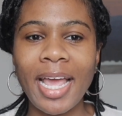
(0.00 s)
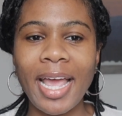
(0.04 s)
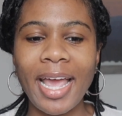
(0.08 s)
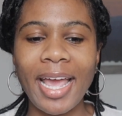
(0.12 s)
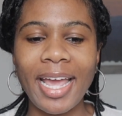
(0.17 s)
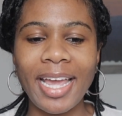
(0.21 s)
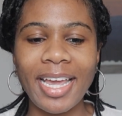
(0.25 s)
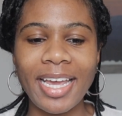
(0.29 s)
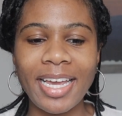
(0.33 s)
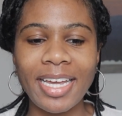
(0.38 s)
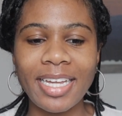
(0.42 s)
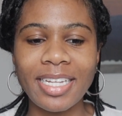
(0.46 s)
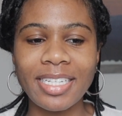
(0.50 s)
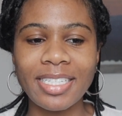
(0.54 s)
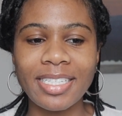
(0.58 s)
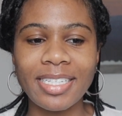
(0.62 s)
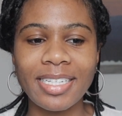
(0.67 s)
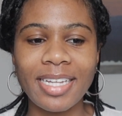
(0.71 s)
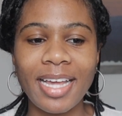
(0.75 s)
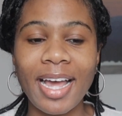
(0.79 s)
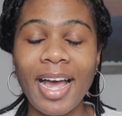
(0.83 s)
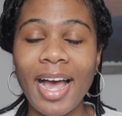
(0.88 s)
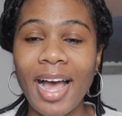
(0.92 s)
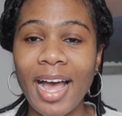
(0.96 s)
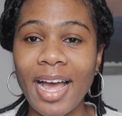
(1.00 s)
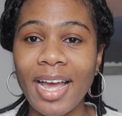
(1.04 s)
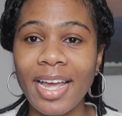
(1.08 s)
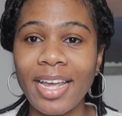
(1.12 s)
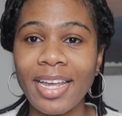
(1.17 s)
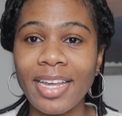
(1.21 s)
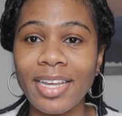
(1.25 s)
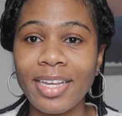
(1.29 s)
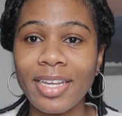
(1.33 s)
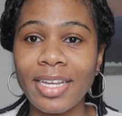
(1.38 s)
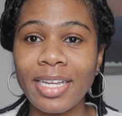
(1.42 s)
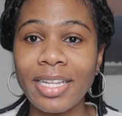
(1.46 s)
and
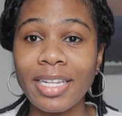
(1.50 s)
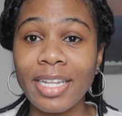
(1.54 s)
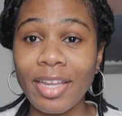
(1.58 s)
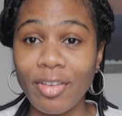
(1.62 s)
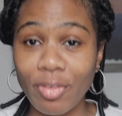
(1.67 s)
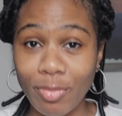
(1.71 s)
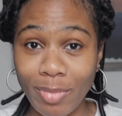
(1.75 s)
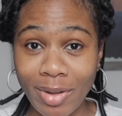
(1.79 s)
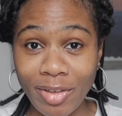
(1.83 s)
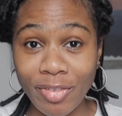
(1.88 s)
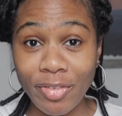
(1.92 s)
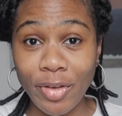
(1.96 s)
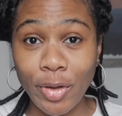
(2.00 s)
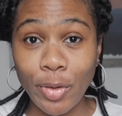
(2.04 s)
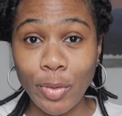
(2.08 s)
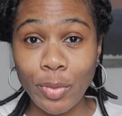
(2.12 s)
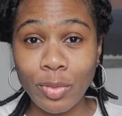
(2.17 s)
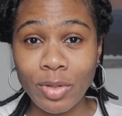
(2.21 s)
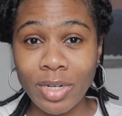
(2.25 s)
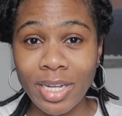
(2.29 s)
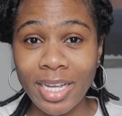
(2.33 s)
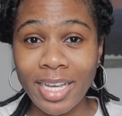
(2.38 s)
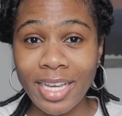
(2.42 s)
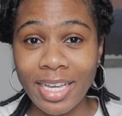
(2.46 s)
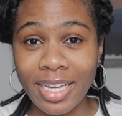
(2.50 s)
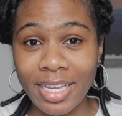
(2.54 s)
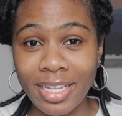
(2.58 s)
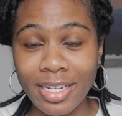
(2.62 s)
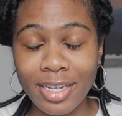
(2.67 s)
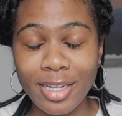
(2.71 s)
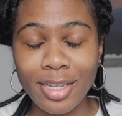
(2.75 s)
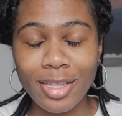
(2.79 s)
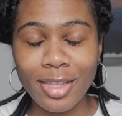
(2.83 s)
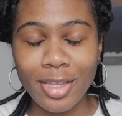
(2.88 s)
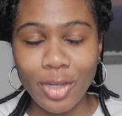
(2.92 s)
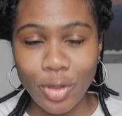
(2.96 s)
I left my phone
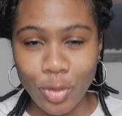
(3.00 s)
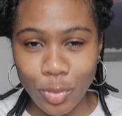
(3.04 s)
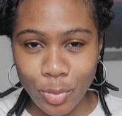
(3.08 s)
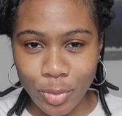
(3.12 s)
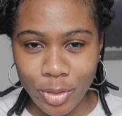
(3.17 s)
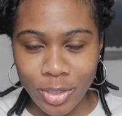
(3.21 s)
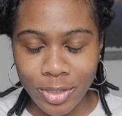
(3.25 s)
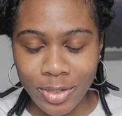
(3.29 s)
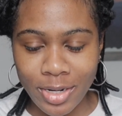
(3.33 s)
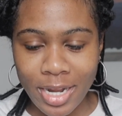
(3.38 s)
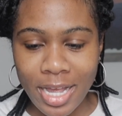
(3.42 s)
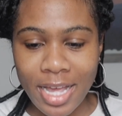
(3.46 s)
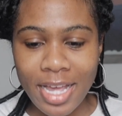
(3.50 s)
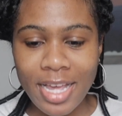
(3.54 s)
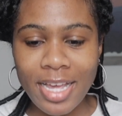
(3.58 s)
in the Uber.